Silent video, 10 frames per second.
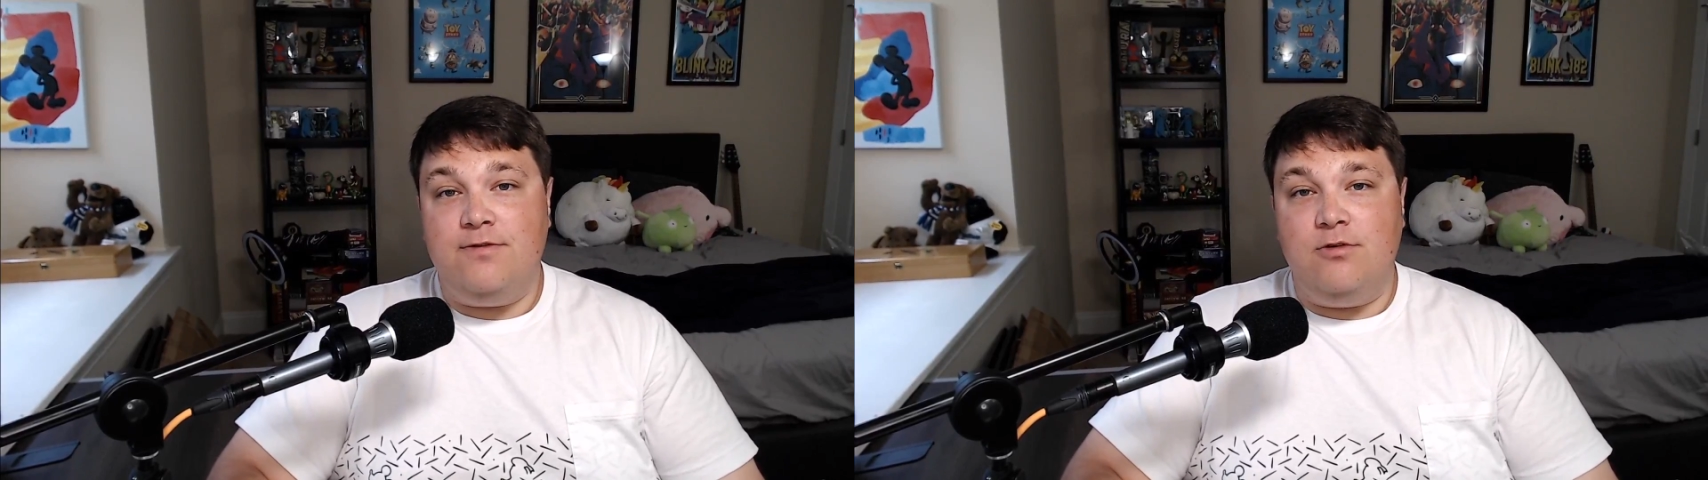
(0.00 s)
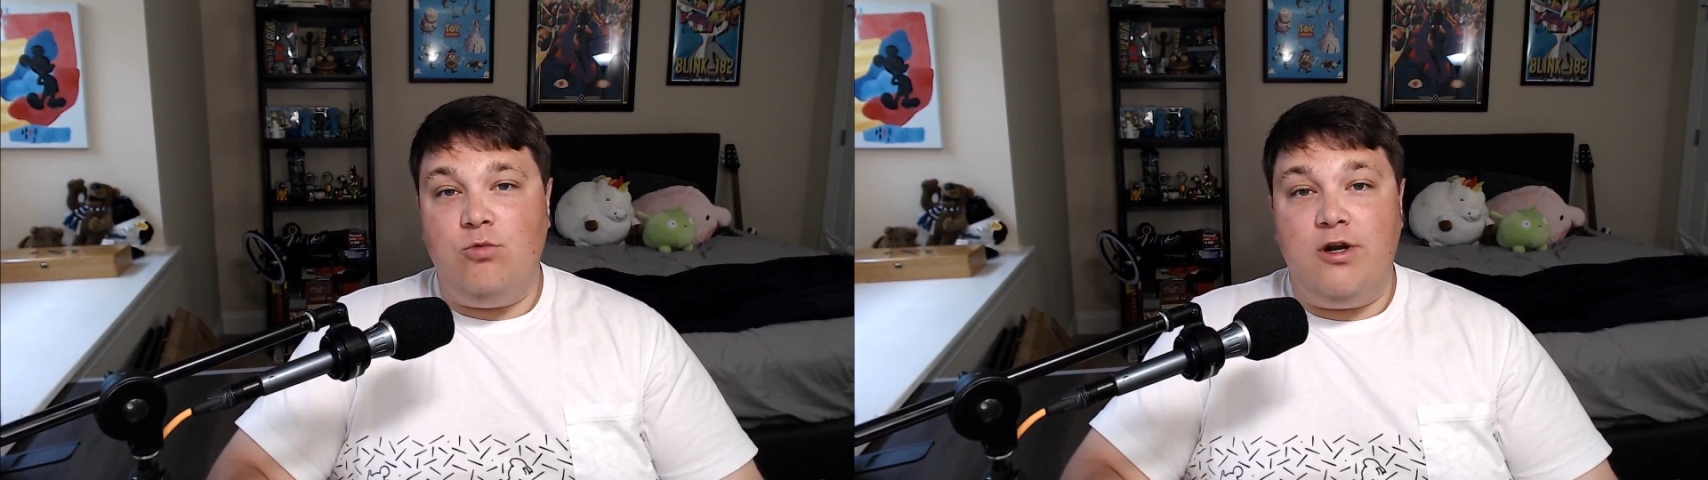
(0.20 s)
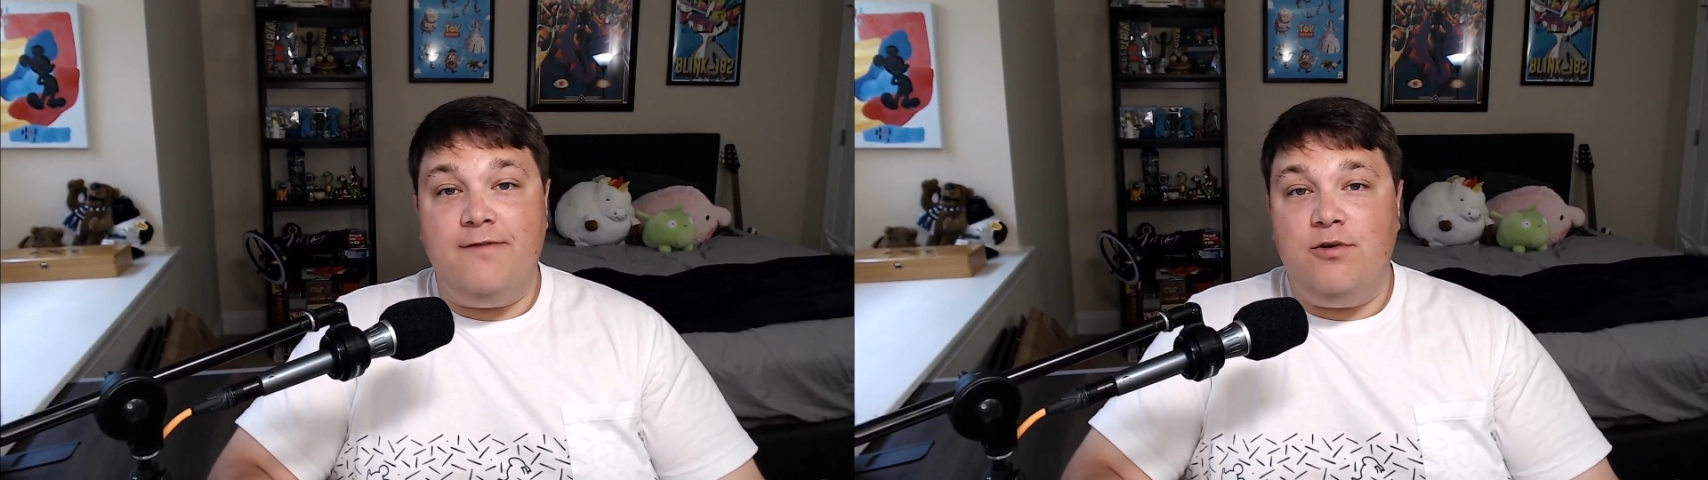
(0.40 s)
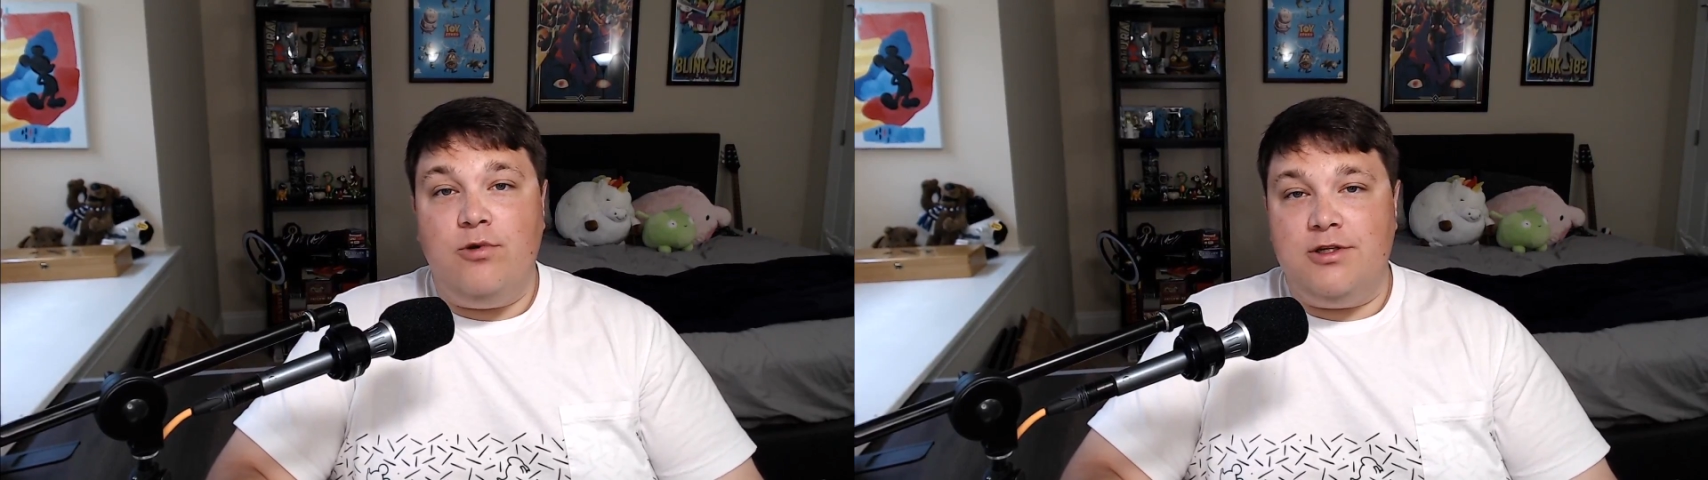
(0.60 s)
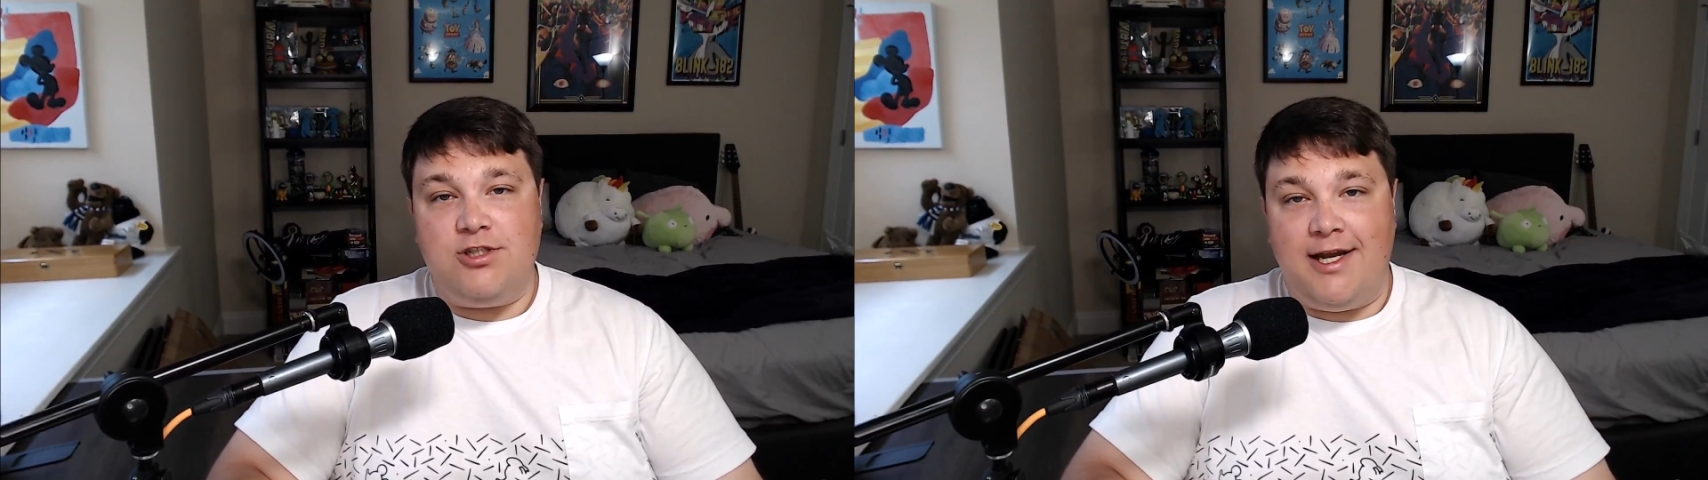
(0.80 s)
for whatever you
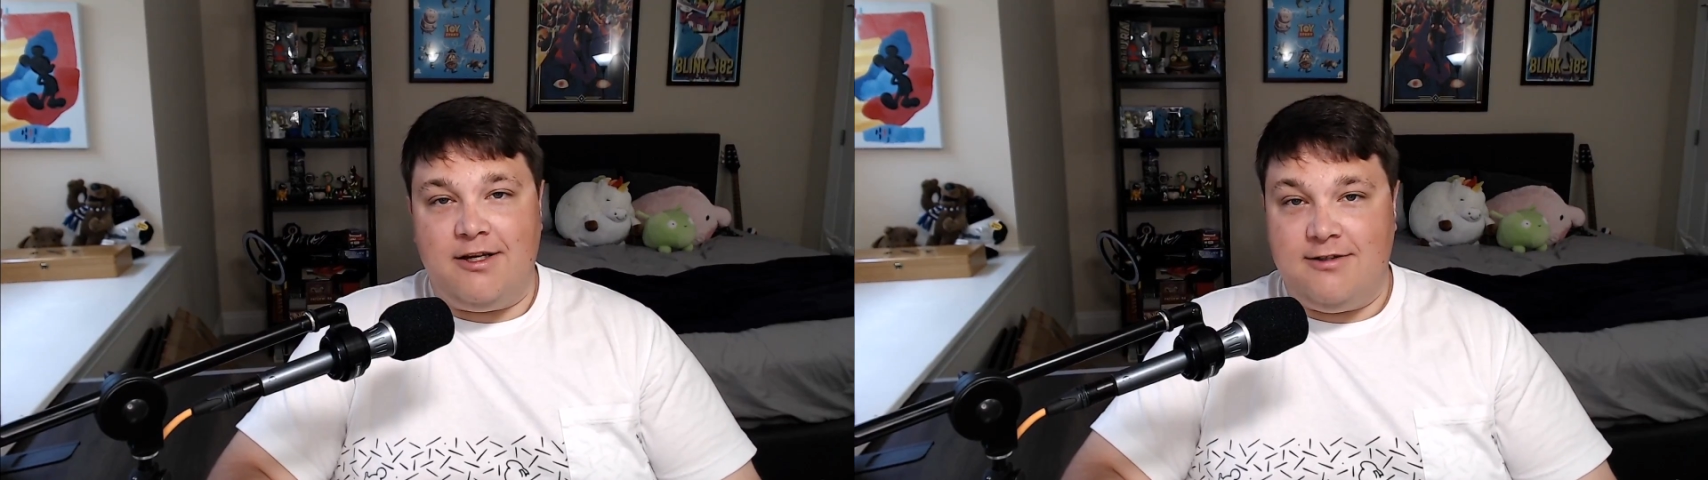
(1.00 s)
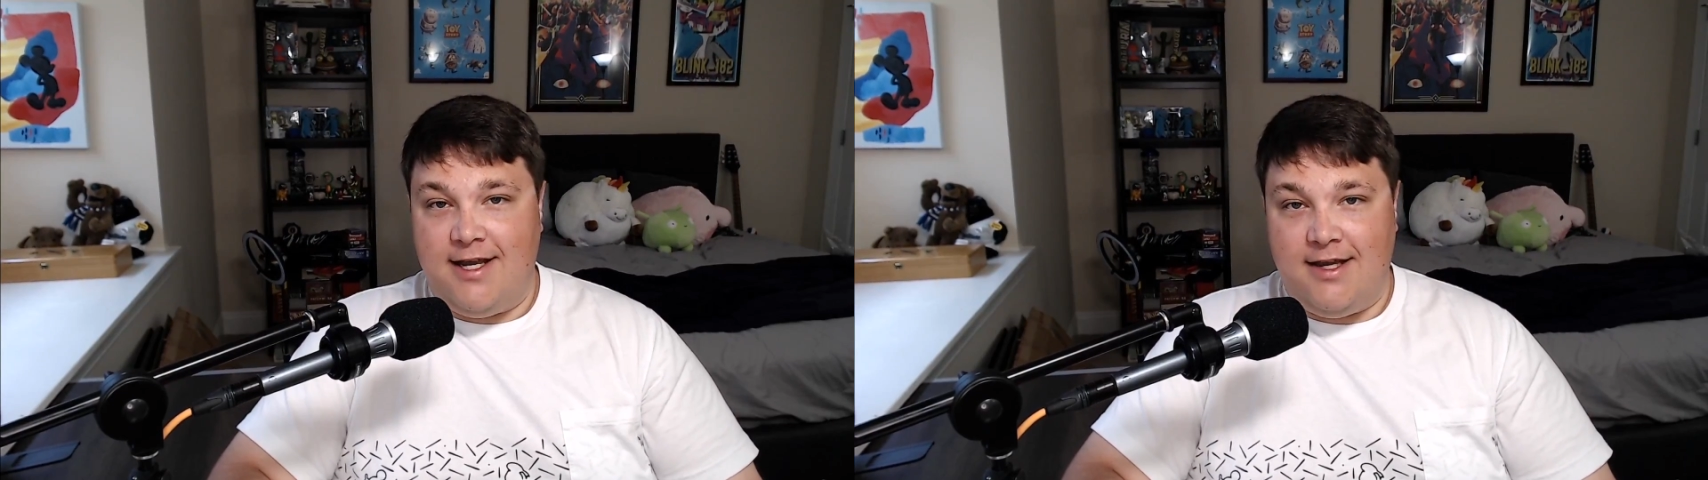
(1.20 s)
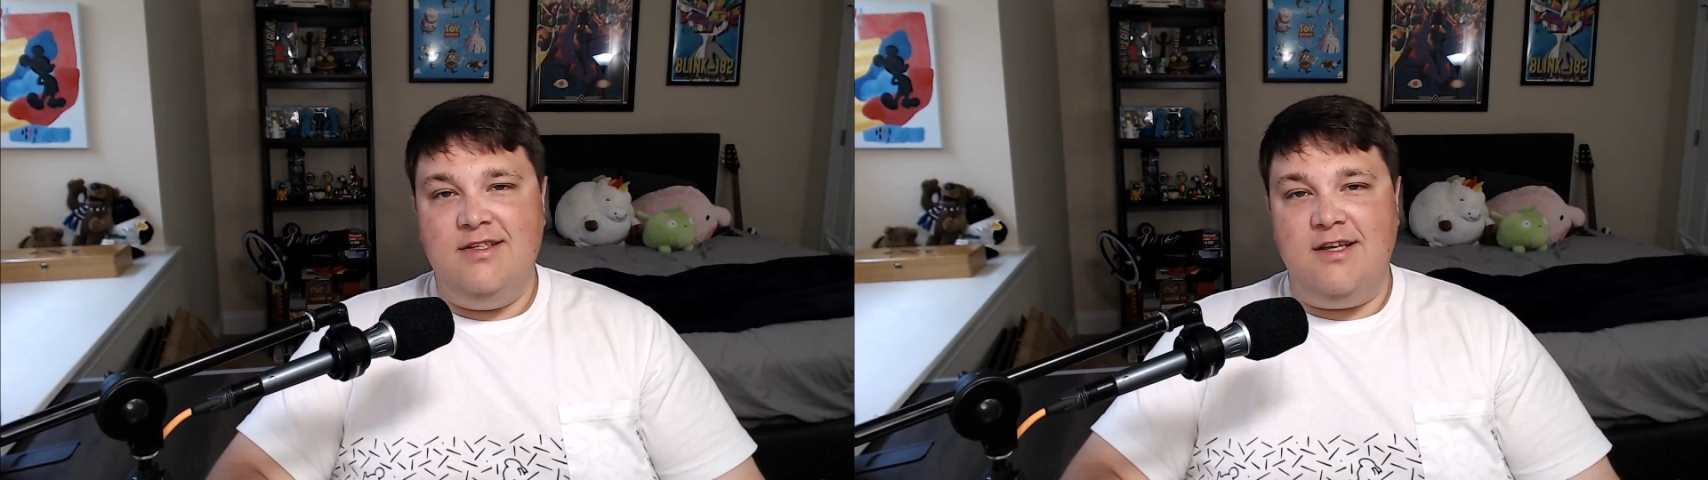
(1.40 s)
want to try to create.